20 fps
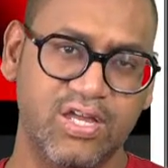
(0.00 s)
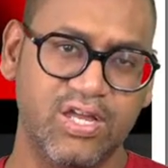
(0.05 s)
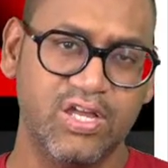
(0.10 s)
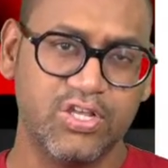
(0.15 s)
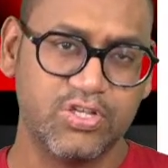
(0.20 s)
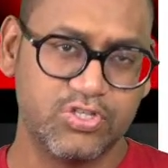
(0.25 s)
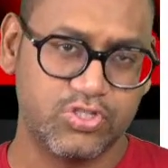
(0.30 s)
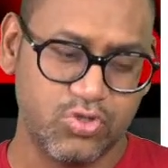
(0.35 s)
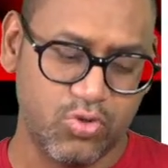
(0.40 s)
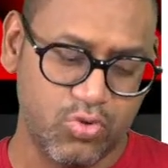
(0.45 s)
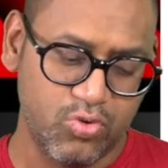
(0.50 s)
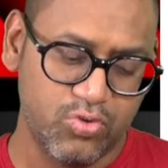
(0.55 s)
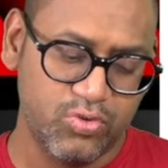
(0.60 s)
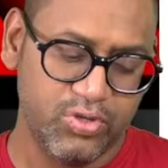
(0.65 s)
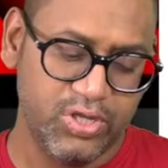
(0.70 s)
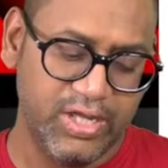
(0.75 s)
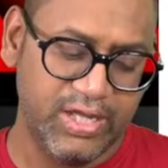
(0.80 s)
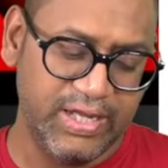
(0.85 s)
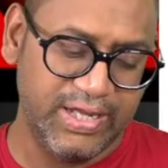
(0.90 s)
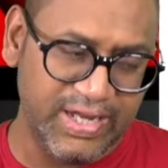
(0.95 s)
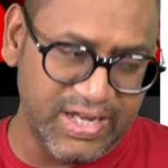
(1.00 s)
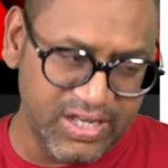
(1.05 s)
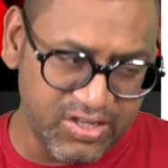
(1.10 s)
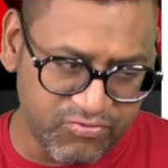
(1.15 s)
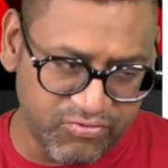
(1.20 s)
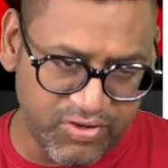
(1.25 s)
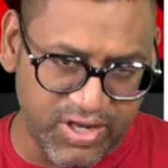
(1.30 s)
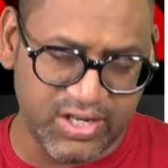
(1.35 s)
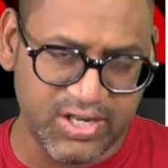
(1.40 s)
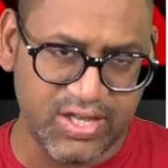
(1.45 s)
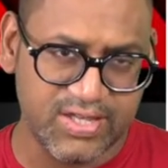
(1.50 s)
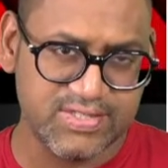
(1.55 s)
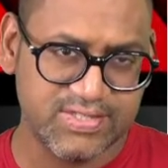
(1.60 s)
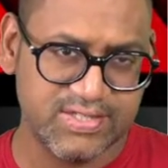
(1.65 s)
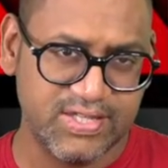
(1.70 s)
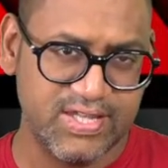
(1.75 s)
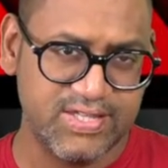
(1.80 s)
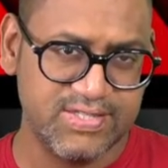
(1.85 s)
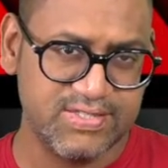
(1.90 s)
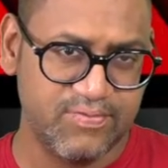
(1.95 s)
So in finance
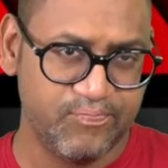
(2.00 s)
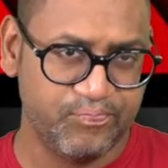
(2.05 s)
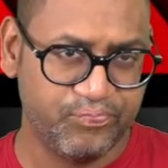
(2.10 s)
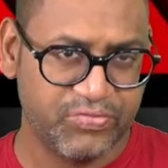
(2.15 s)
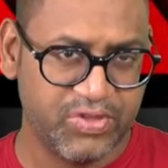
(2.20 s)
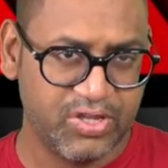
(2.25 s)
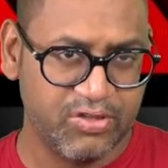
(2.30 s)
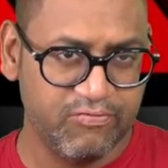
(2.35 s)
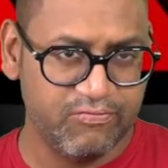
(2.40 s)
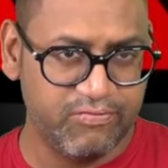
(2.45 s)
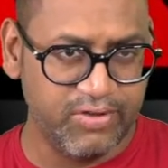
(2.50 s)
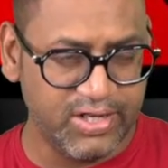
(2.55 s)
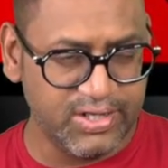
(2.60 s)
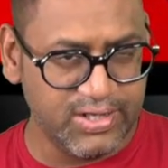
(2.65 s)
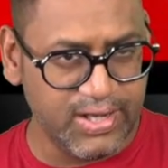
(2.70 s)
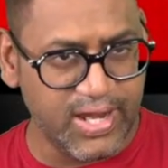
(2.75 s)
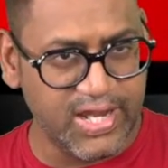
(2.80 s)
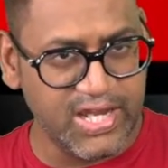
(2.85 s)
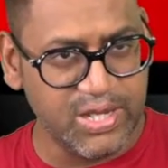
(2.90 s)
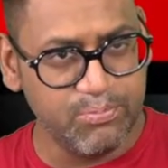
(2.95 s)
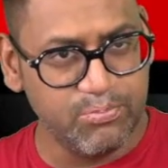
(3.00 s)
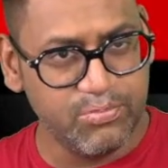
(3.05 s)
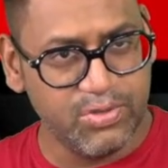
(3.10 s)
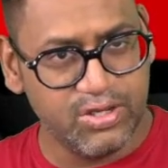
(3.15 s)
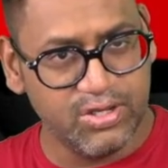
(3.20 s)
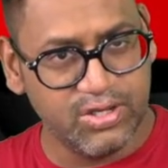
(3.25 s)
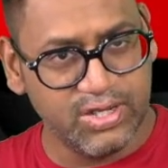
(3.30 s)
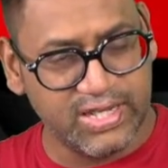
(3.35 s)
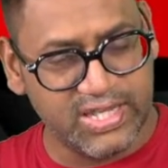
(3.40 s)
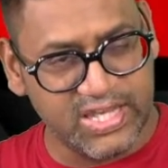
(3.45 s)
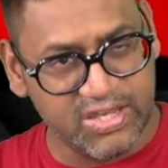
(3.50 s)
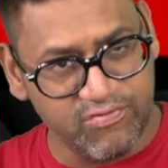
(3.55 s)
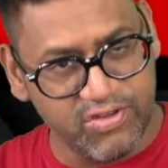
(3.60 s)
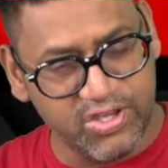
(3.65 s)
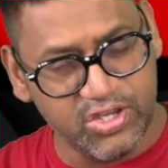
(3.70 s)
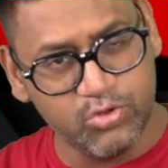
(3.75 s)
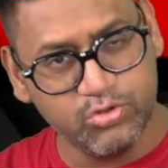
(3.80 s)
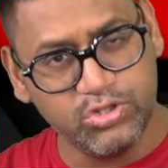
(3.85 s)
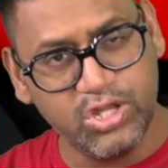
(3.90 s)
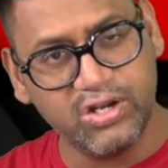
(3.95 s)
lease, when I am giving you
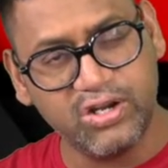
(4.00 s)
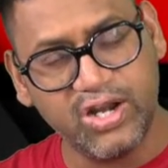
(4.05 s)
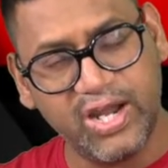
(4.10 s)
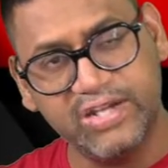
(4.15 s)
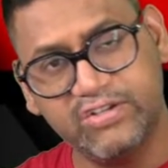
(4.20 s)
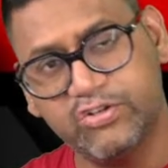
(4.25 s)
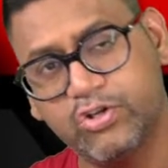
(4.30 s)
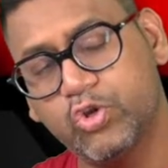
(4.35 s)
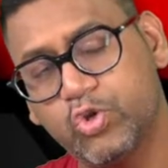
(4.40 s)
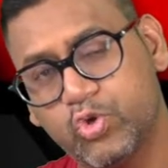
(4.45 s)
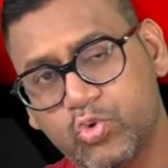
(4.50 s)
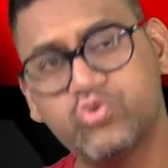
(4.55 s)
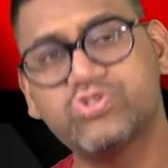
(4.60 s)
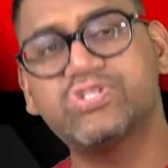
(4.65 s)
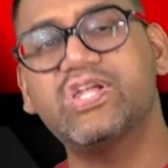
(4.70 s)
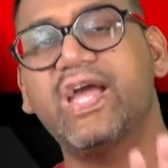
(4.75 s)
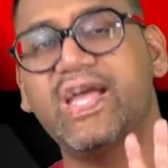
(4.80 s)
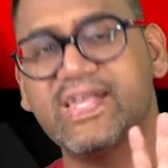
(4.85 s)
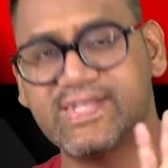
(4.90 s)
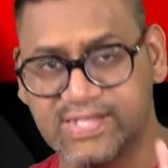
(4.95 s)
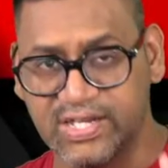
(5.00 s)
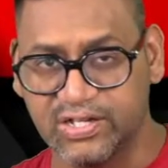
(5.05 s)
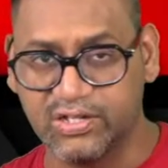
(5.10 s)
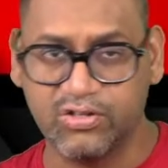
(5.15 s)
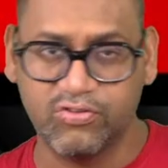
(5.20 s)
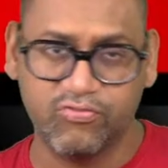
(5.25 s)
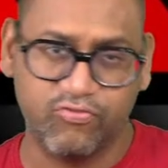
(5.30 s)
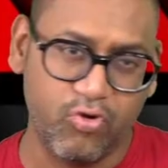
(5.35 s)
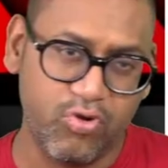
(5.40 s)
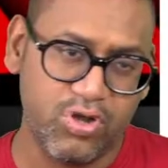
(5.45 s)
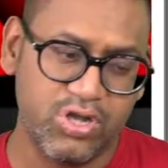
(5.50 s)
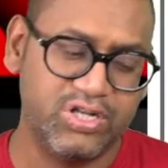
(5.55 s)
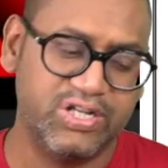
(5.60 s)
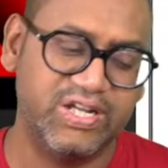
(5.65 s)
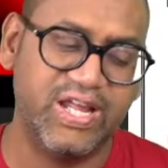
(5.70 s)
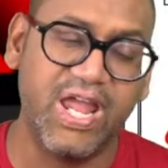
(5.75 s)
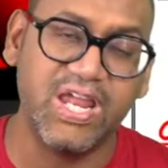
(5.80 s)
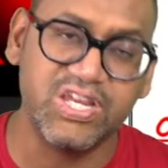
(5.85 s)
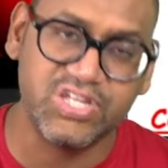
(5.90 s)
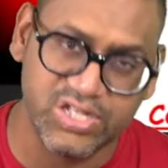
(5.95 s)
the right to use the asset for
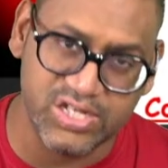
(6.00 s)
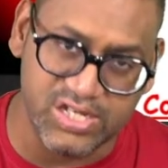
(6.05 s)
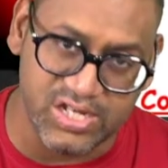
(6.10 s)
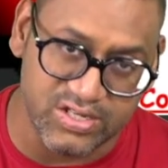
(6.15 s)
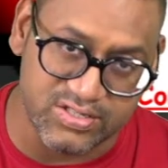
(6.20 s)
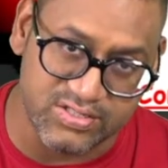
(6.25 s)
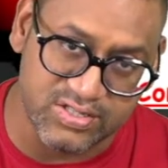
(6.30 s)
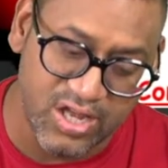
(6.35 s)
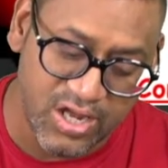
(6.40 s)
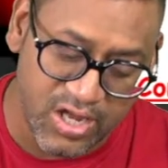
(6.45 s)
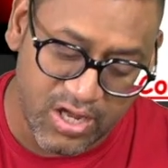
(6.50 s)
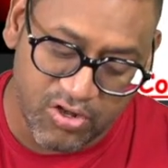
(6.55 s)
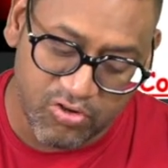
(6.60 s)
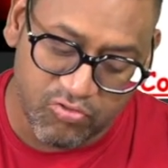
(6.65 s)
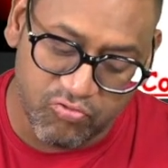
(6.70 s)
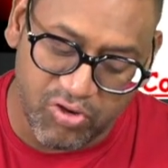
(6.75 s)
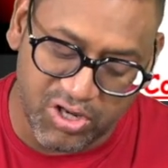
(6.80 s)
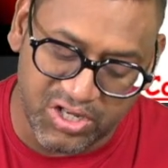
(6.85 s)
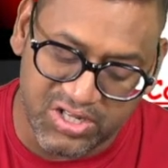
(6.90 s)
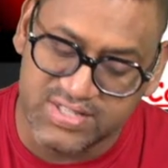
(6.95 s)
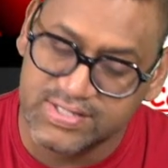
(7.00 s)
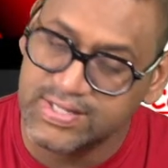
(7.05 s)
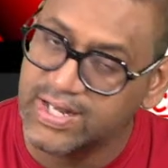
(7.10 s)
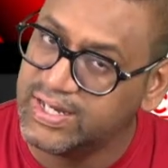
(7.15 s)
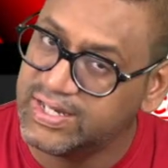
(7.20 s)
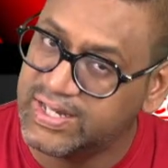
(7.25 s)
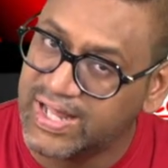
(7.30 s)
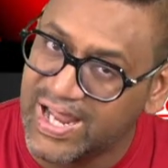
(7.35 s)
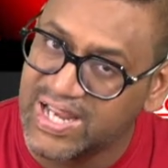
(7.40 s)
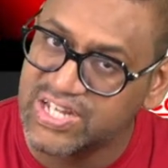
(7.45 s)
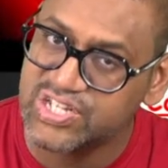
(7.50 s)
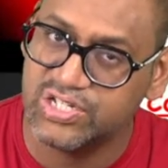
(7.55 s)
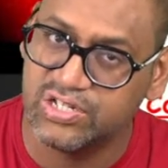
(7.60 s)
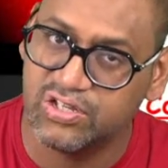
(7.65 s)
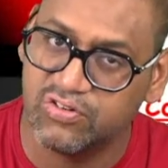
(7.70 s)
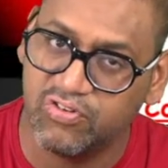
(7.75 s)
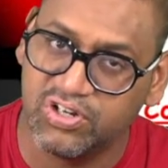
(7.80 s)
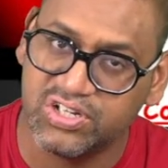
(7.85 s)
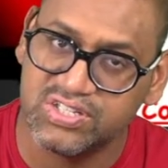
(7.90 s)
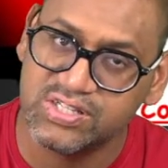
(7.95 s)
dash years, what is that dash year?
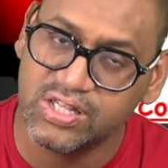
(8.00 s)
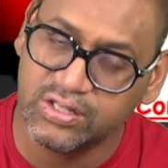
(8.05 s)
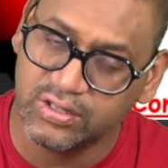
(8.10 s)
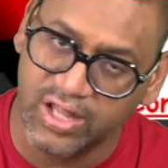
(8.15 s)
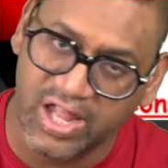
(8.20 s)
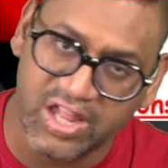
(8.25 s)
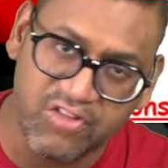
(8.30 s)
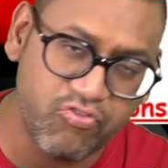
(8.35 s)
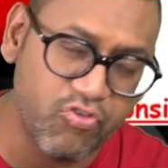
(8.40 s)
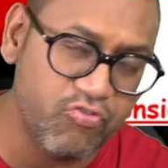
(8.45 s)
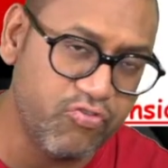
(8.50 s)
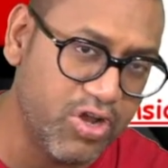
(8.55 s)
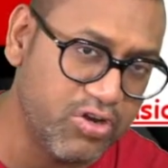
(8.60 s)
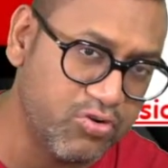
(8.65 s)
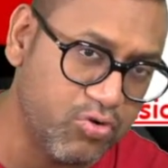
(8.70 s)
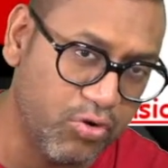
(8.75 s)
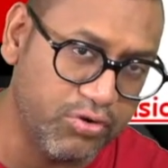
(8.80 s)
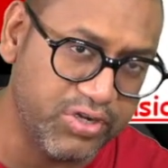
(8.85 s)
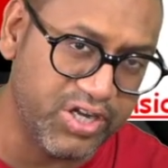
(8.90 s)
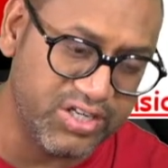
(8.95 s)
What is the life of our contract?